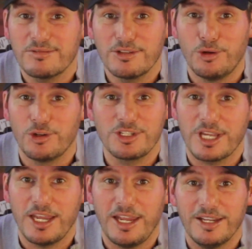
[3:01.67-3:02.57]
their own
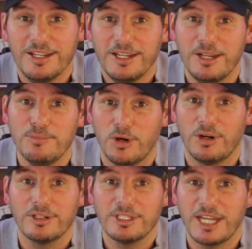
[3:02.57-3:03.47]
say in
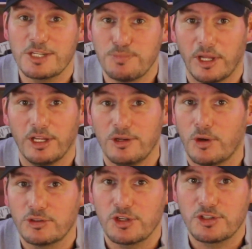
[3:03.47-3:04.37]
what gets built and
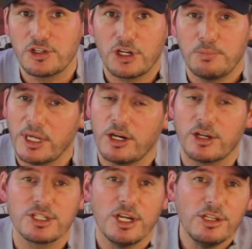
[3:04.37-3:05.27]
what doesn't,
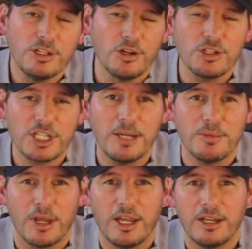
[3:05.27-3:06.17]
because they don't seem
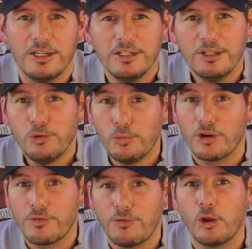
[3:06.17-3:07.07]
to
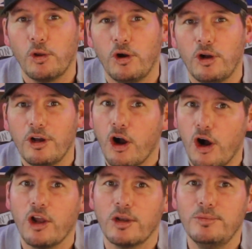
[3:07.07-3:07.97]
want to follow
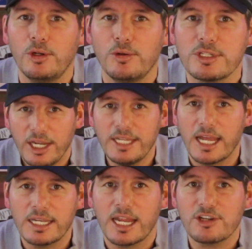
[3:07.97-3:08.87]
all the rules in
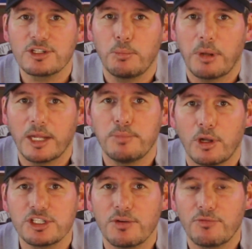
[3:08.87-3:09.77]
that national plan
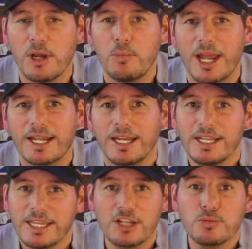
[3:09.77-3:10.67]
policy framework.
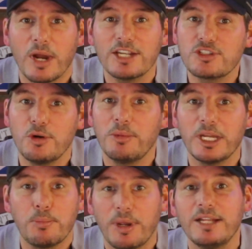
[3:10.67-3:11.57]
That's why so many
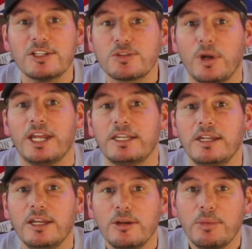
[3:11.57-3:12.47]
appeals win,
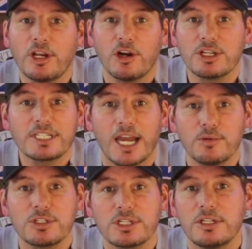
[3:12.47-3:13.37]
because
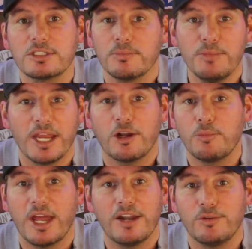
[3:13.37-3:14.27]
councils make
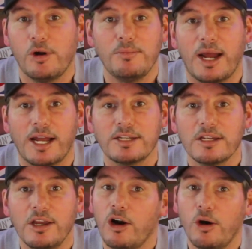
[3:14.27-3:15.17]
up their own mind
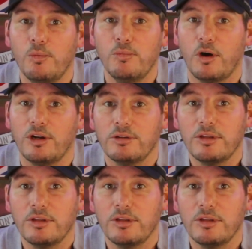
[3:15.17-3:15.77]
on what